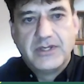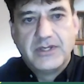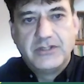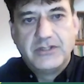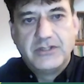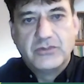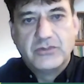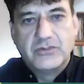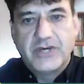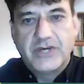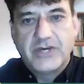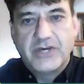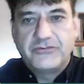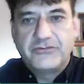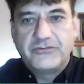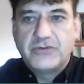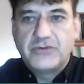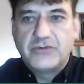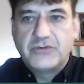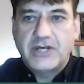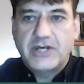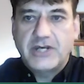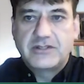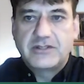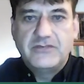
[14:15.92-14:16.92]
you have to
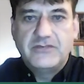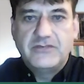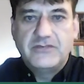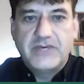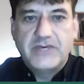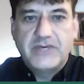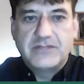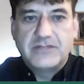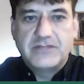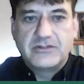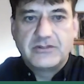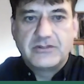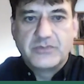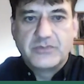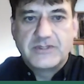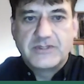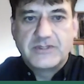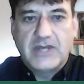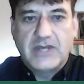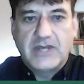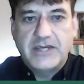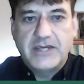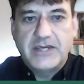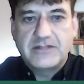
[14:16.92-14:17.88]
activate it with light,